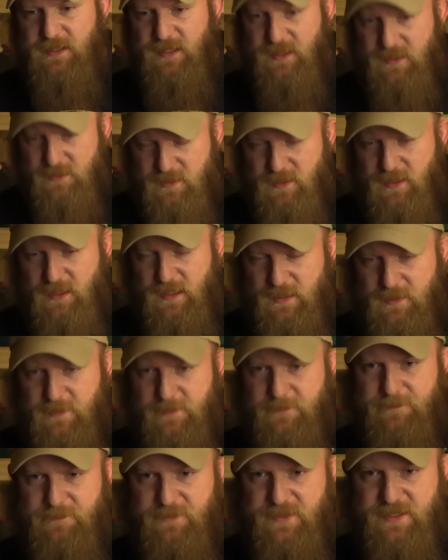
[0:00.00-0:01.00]

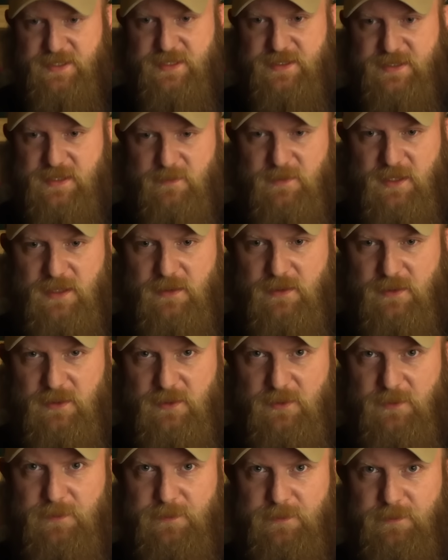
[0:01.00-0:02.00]
TikTok, this is something that
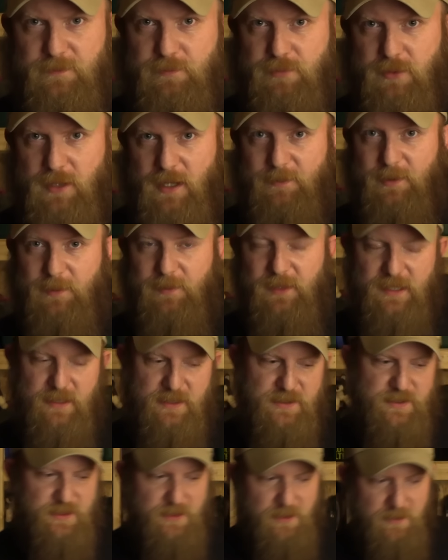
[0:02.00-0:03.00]
you're probably
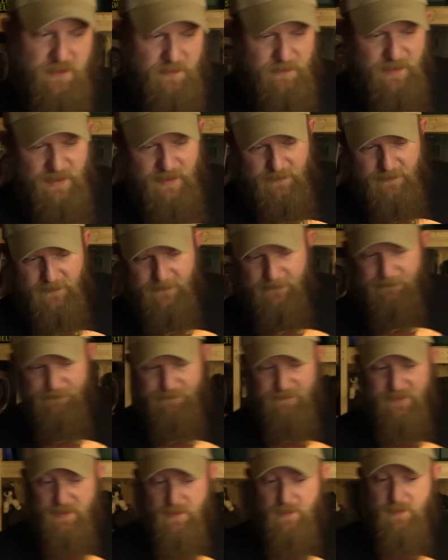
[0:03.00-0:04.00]
concerned about.
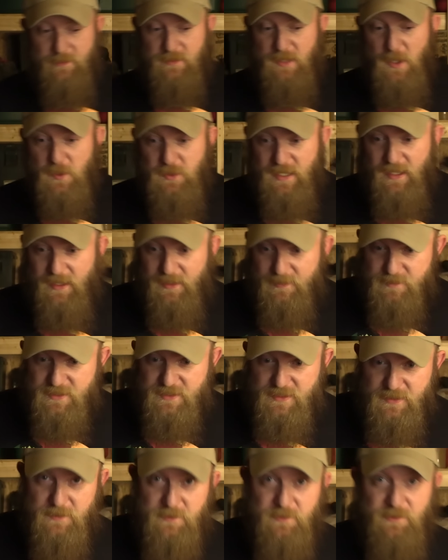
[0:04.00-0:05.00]
No time
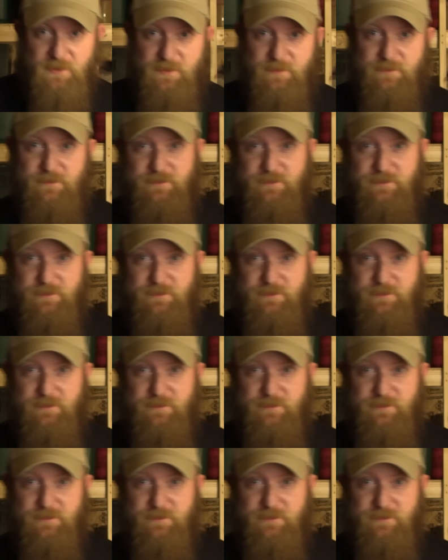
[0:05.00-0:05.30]
soon.